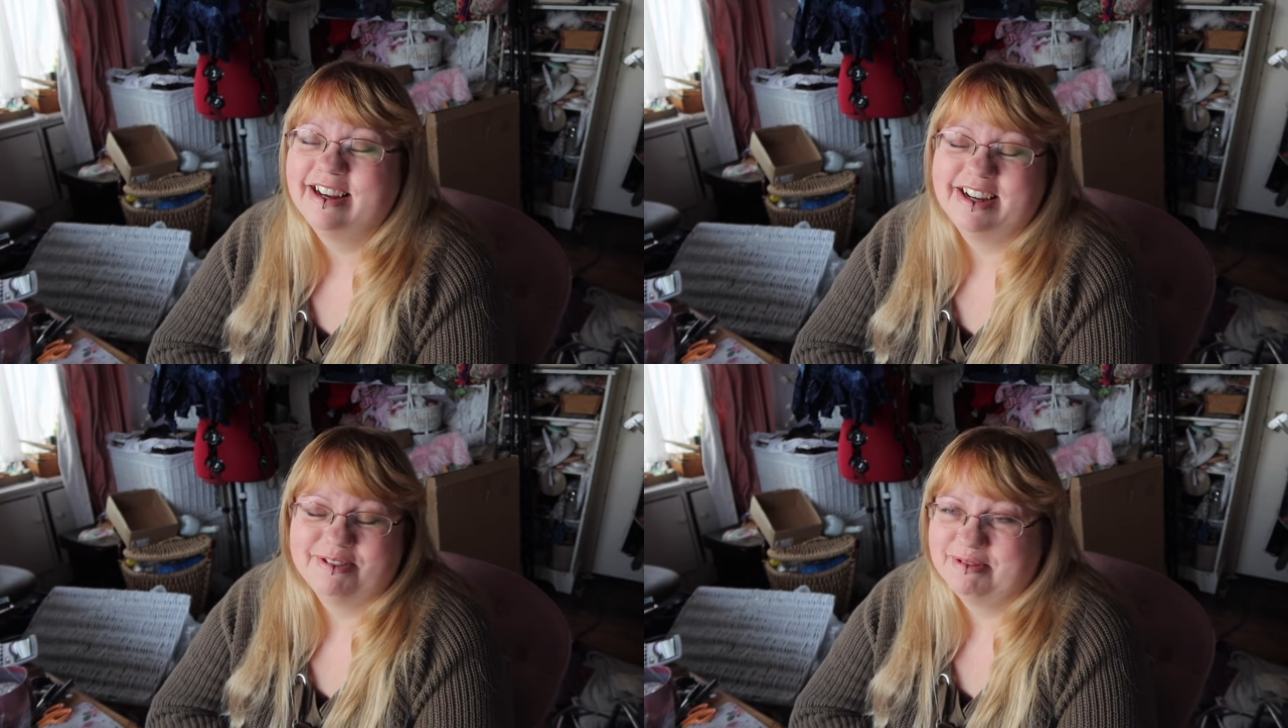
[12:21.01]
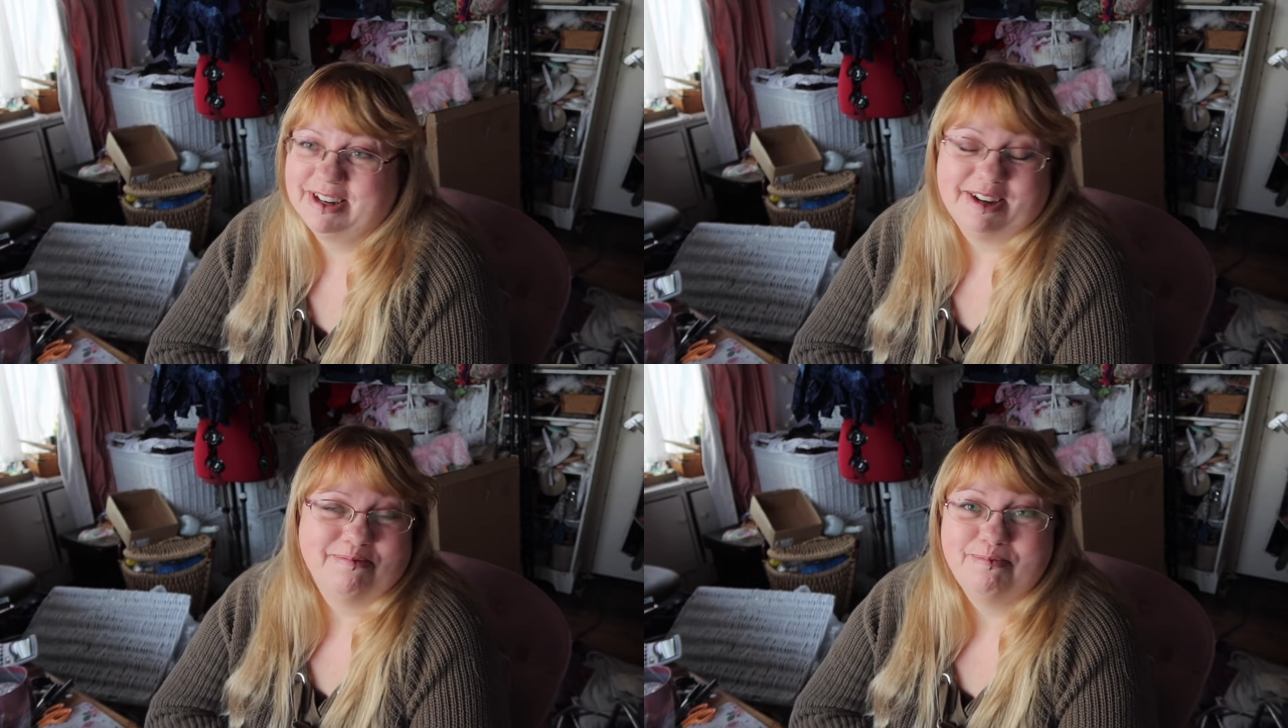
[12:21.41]
I'm
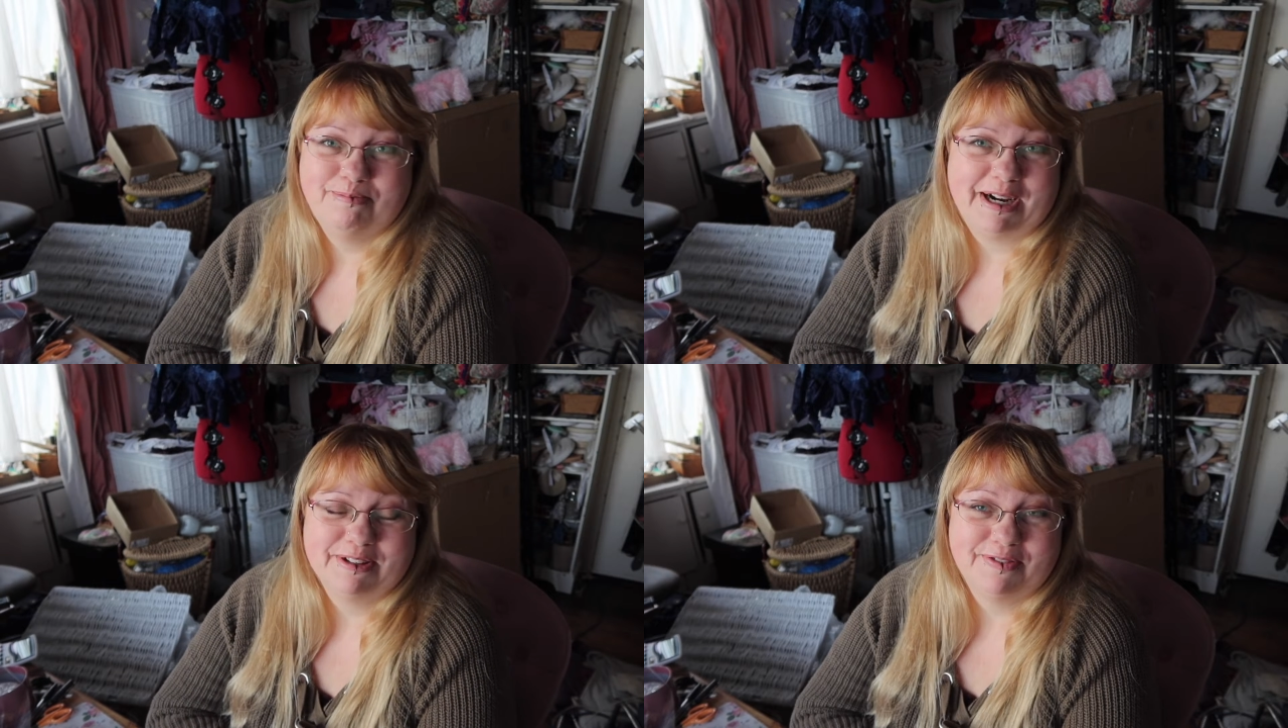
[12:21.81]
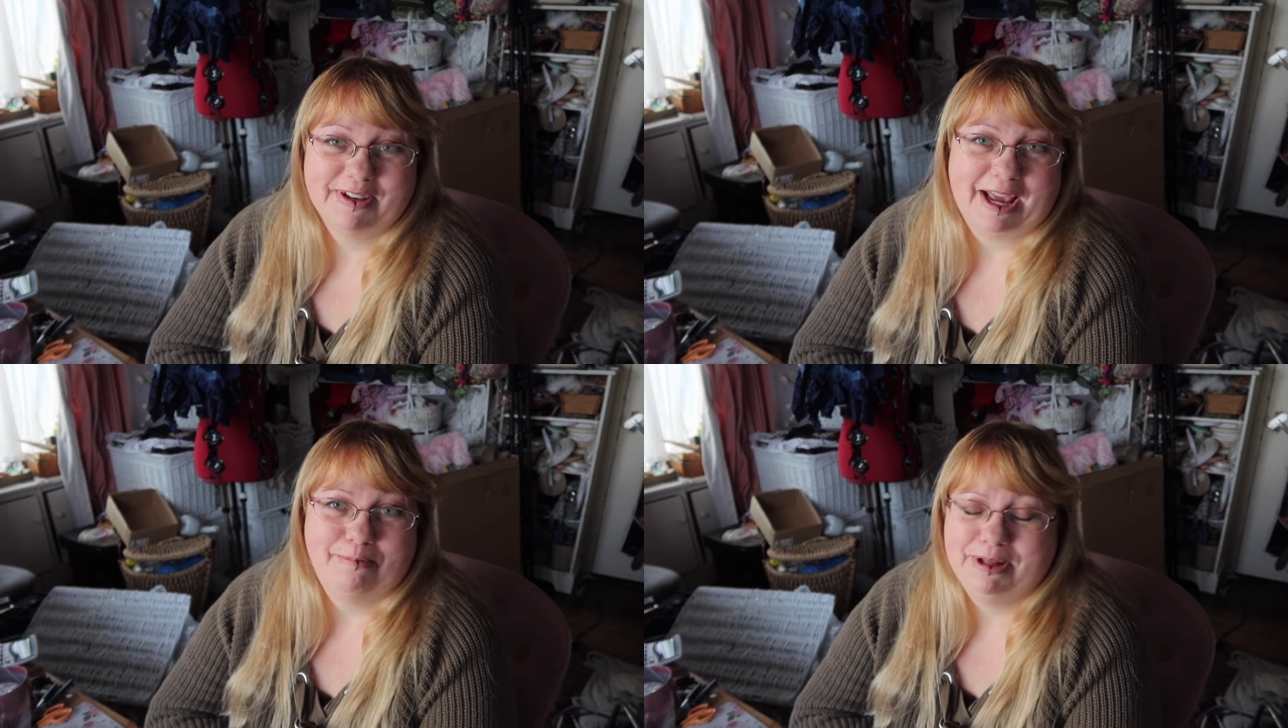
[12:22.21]
bound to
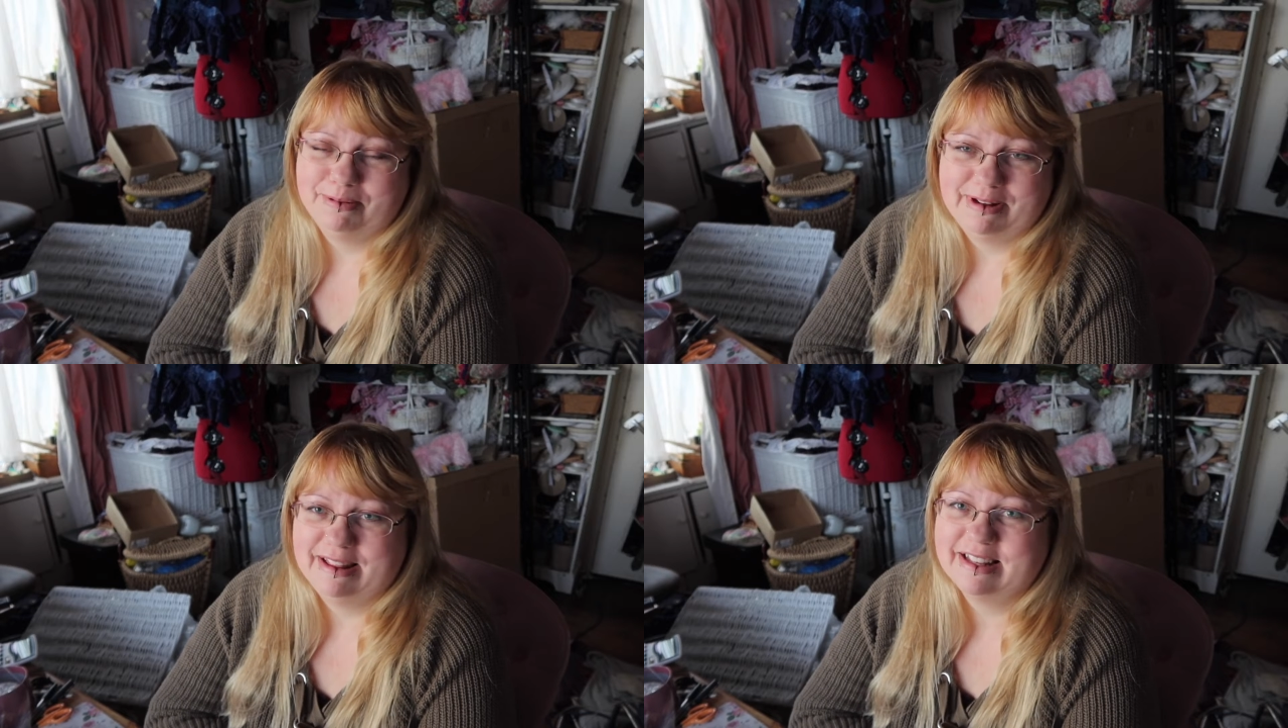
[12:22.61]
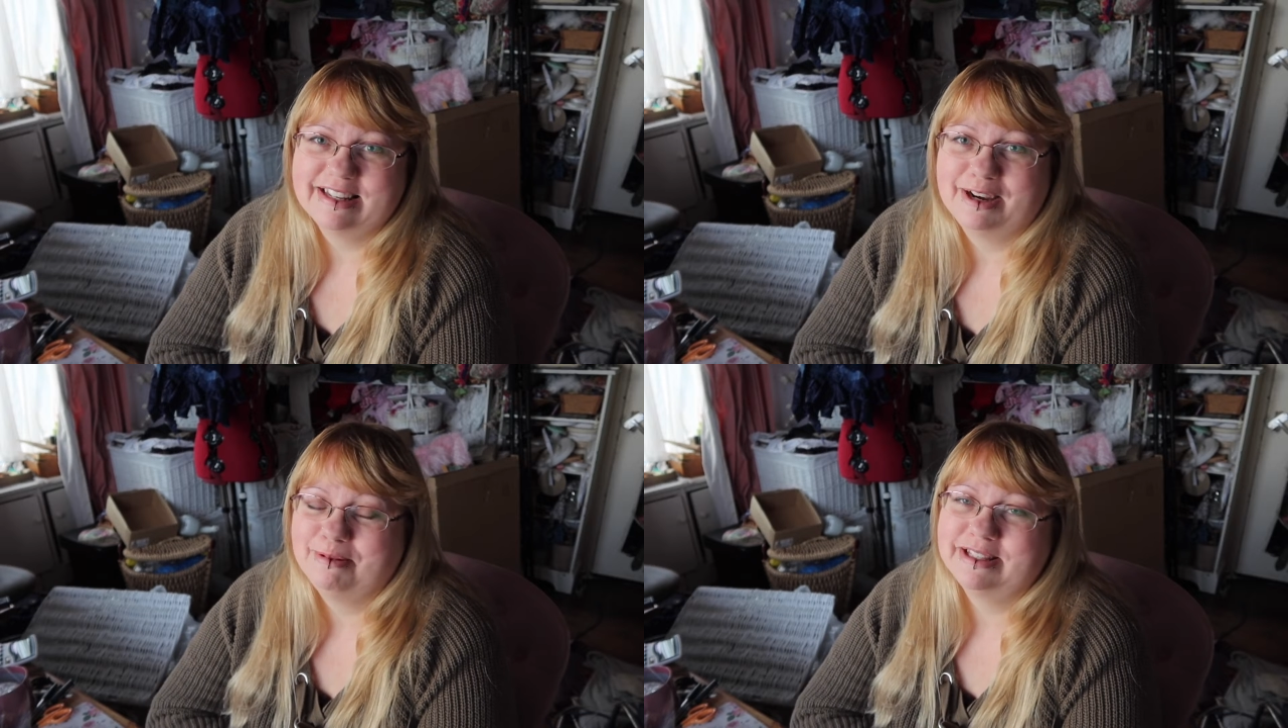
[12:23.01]
forget people, and there's
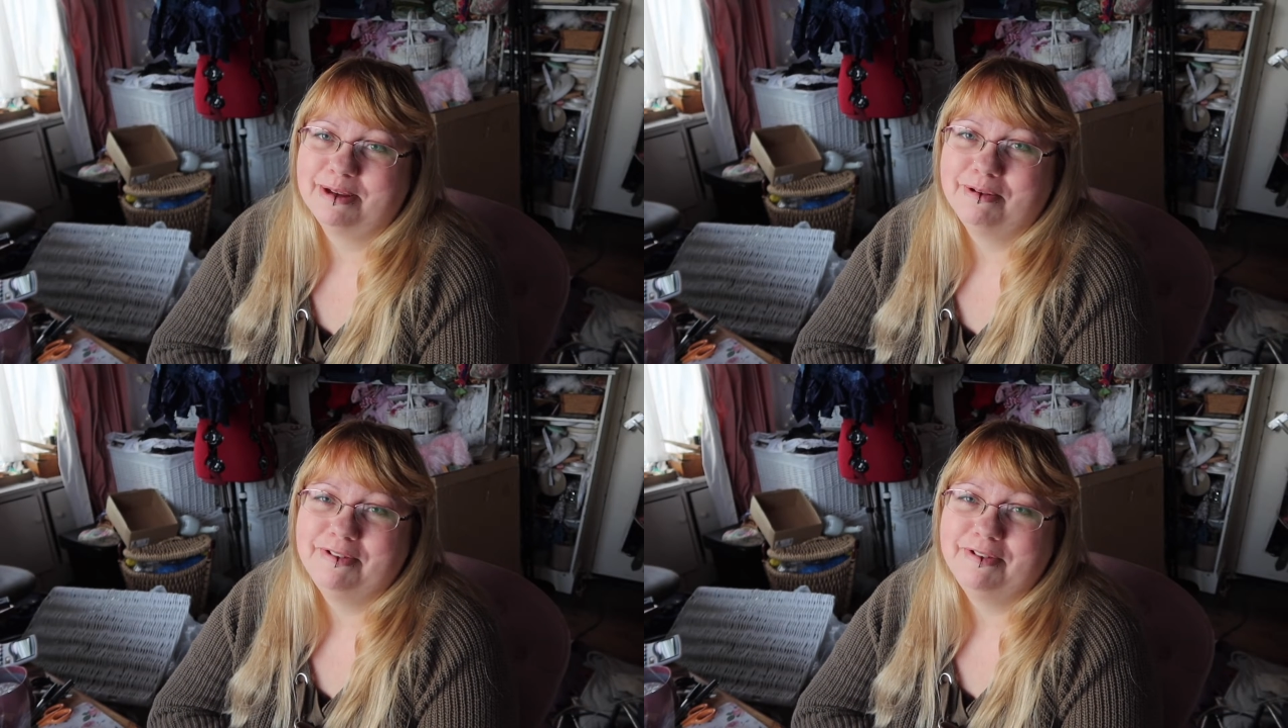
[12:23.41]
going to be some of